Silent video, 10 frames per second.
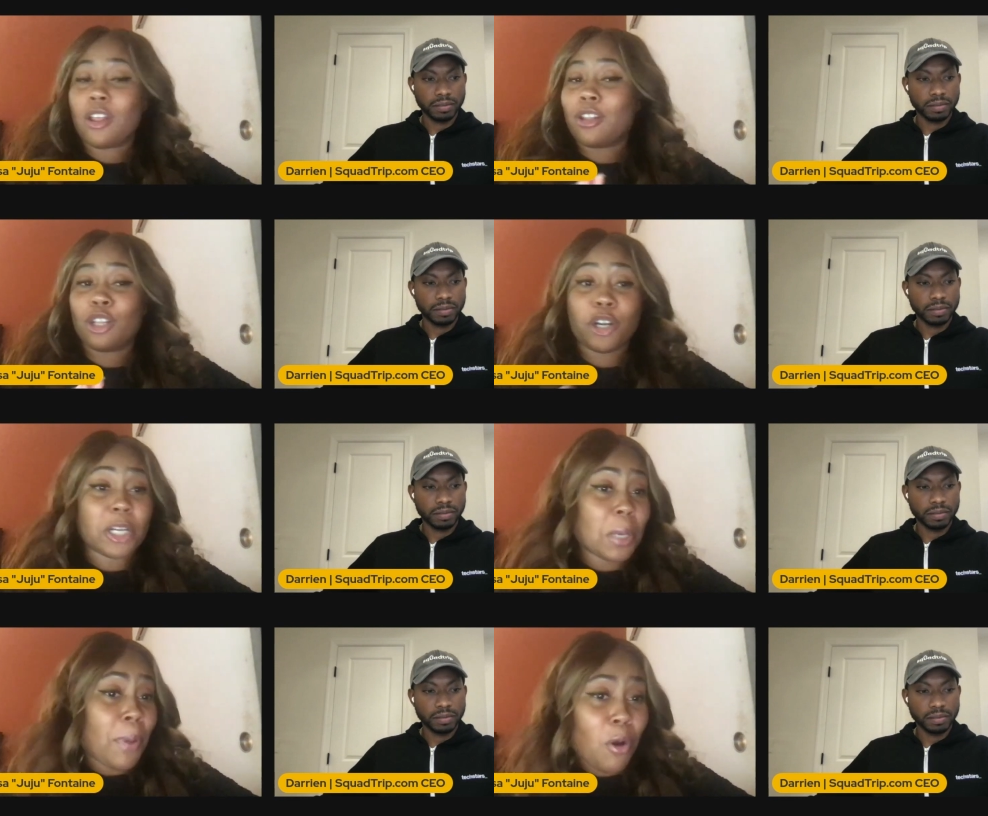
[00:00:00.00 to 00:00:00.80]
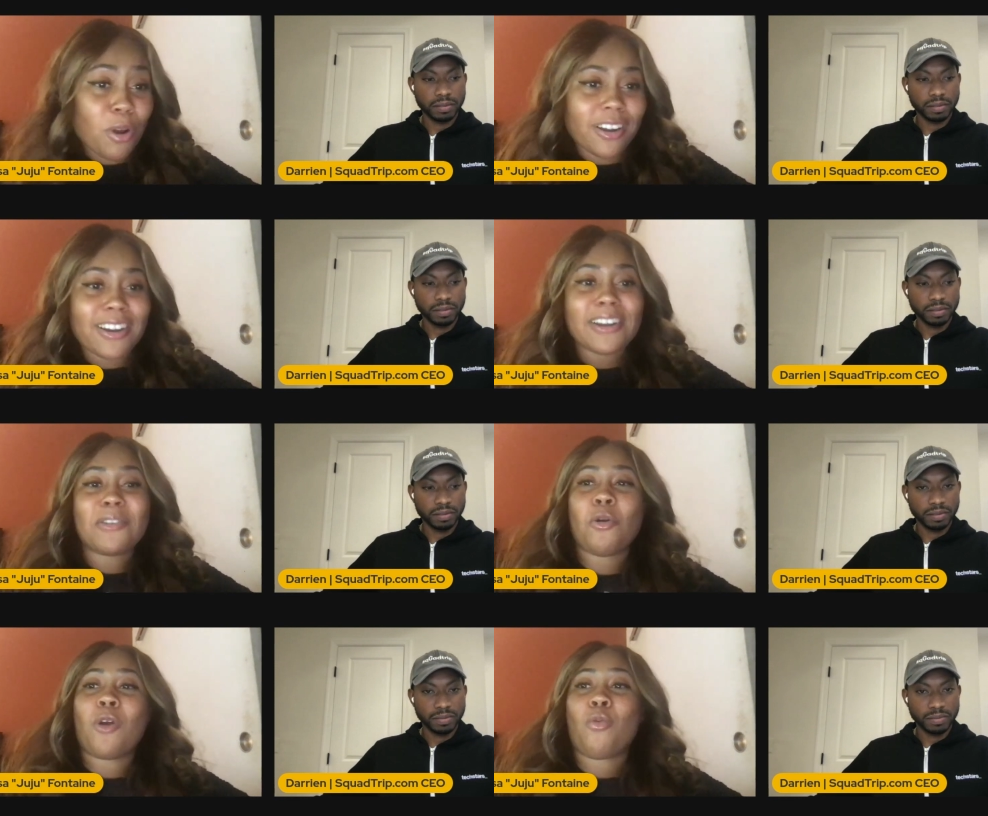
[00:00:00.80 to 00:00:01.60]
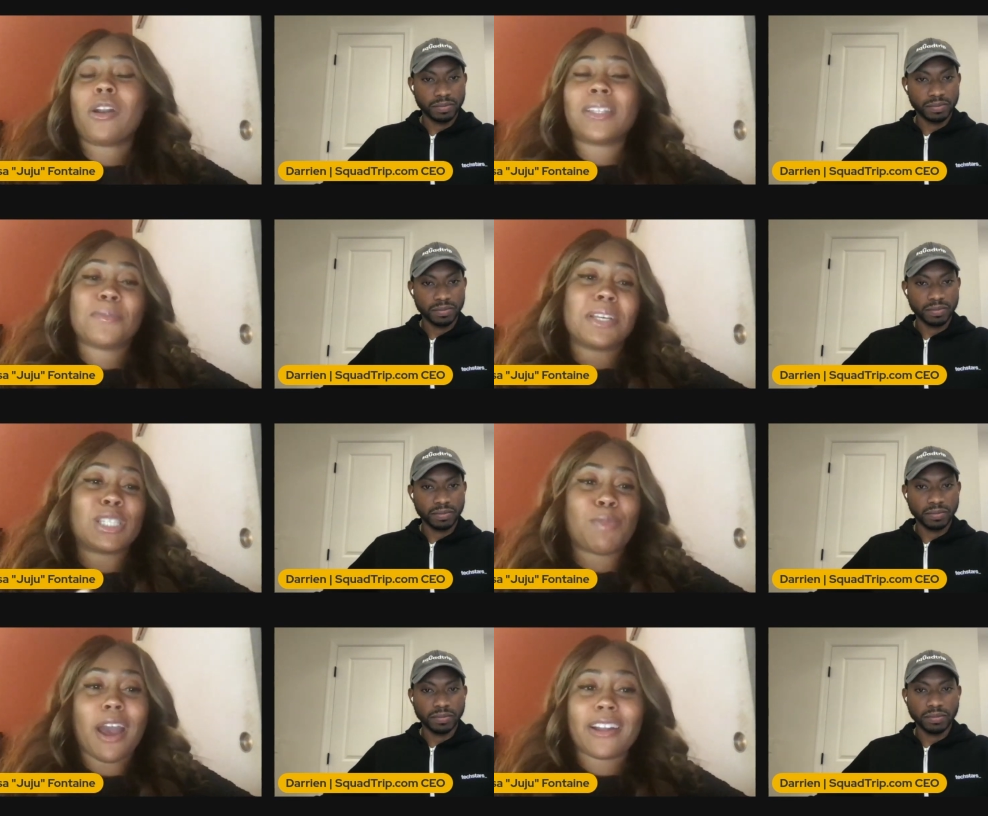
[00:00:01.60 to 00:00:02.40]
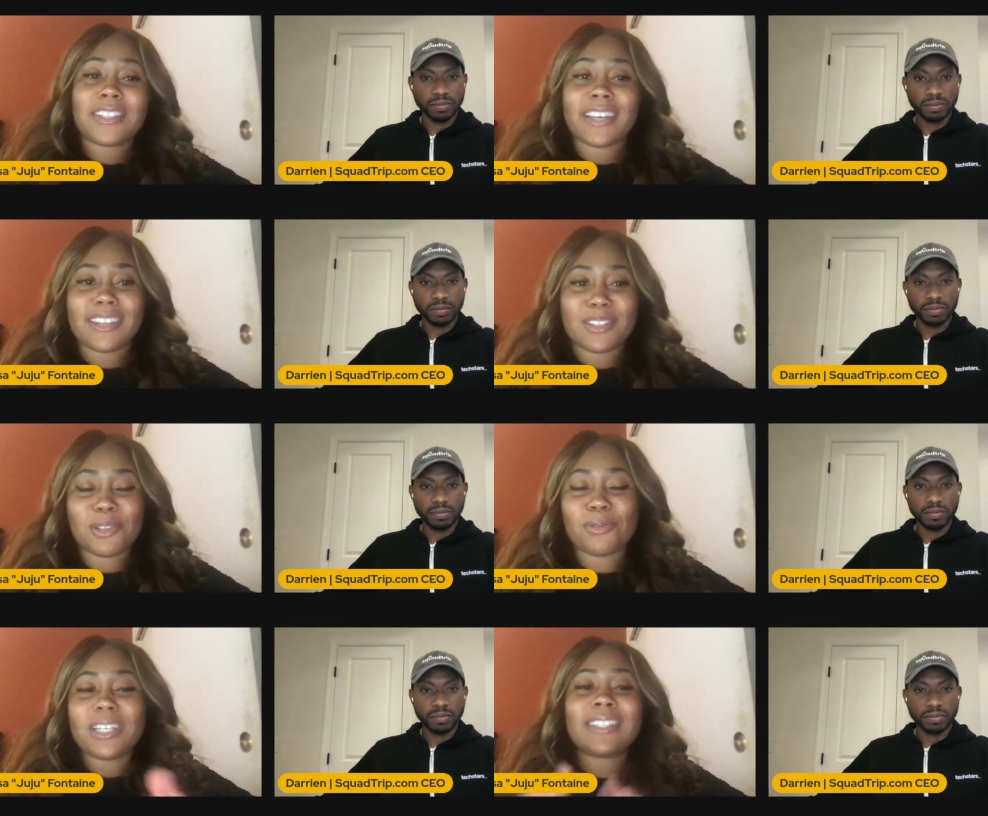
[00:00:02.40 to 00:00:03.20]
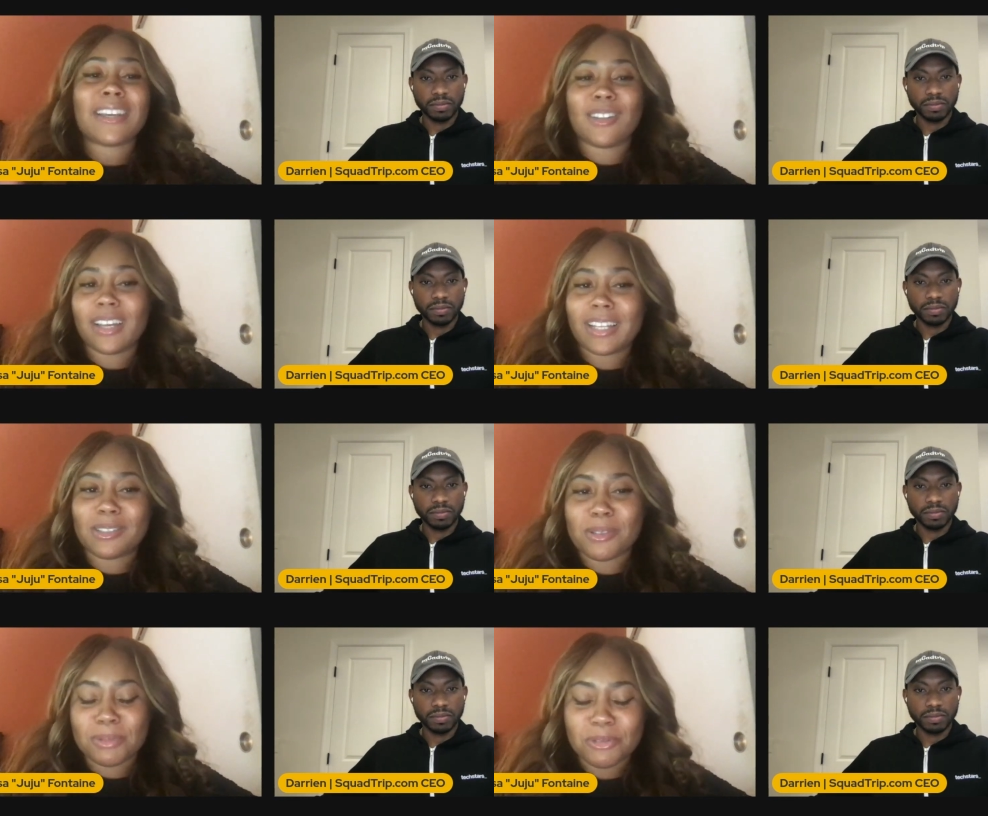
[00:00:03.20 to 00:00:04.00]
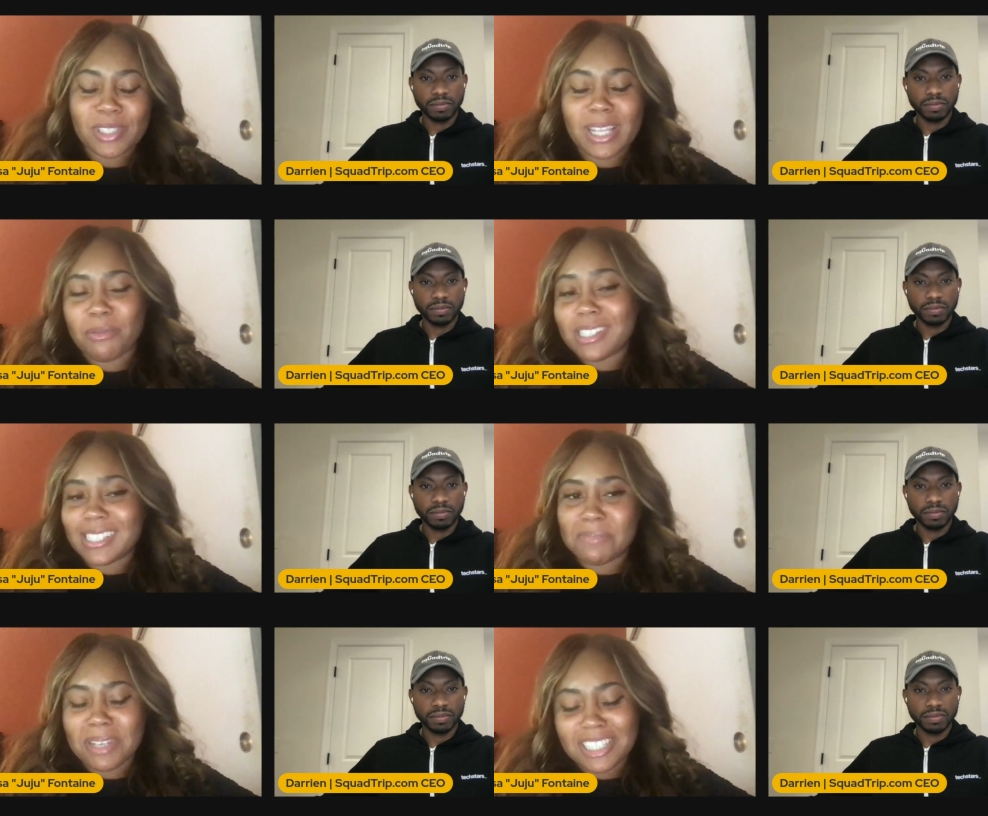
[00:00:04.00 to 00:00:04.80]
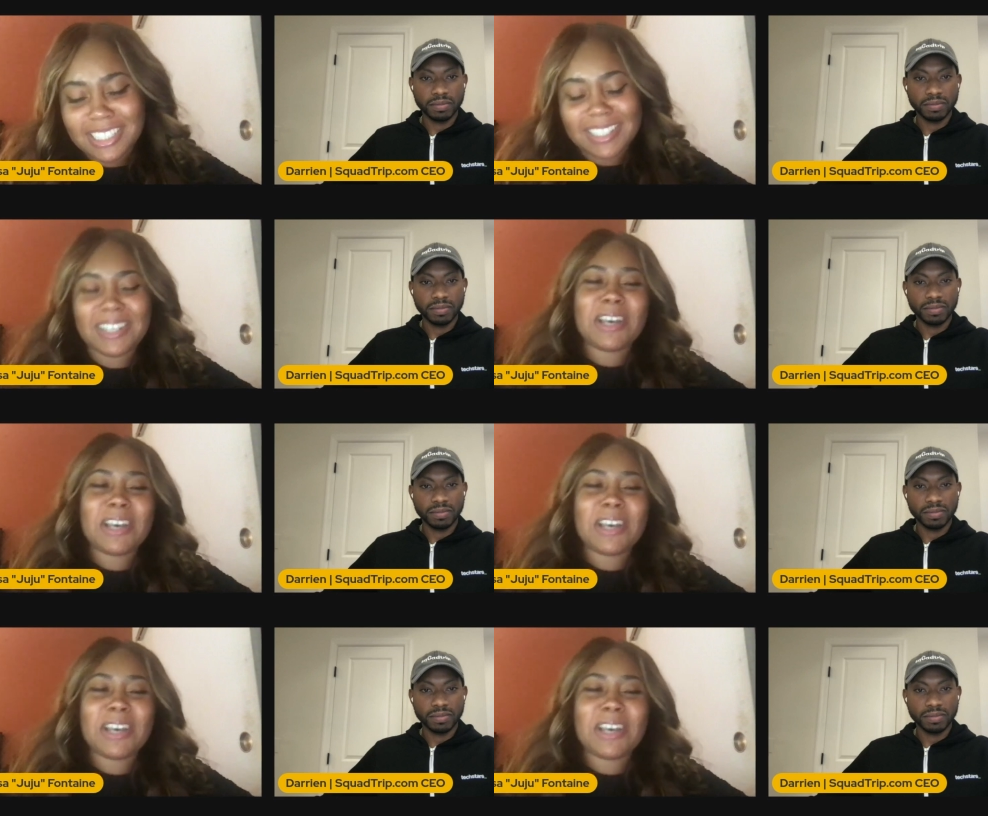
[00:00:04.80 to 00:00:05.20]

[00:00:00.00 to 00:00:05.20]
Speaker 1: learning poker or wanting to be inspired to get into it, take a look at those movies that we just mentioned.